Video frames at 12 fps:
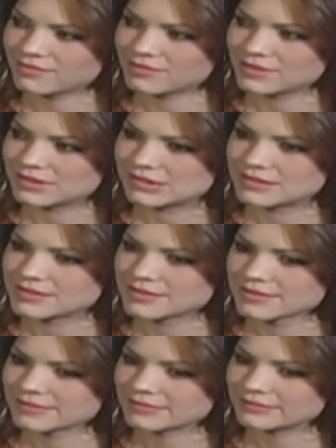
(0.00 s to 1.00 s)

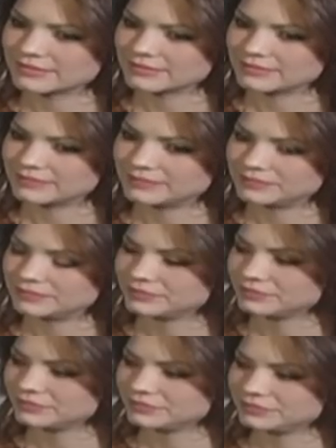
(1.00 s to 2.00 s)

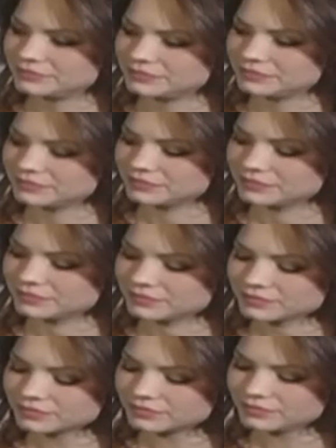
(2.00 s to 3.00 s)

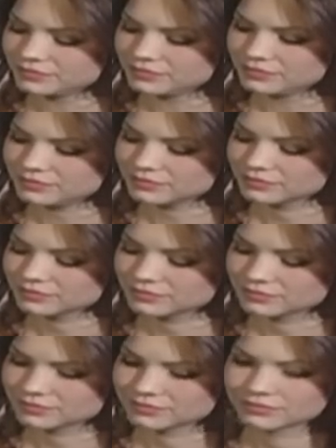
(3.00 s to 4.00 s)

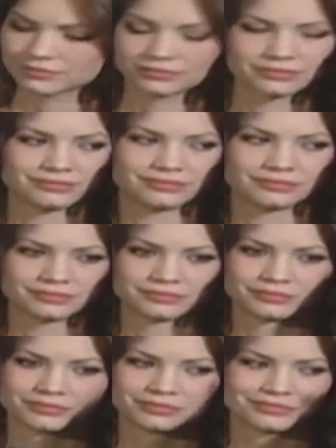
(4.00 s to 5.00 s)

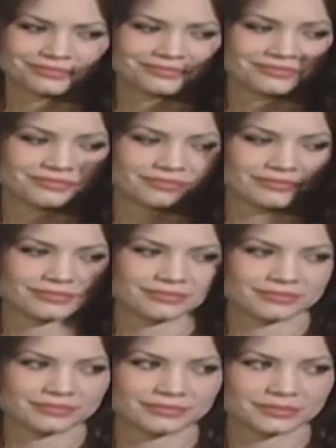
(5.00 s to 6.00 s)

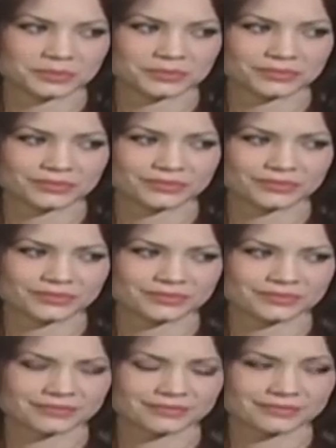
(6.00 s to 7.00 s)

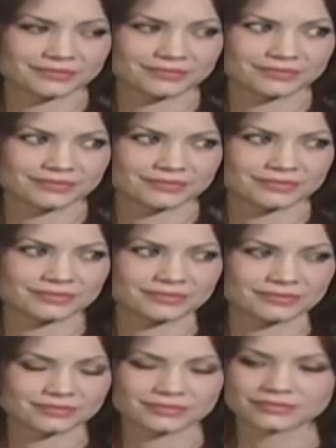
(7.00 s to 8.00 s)
[no speech]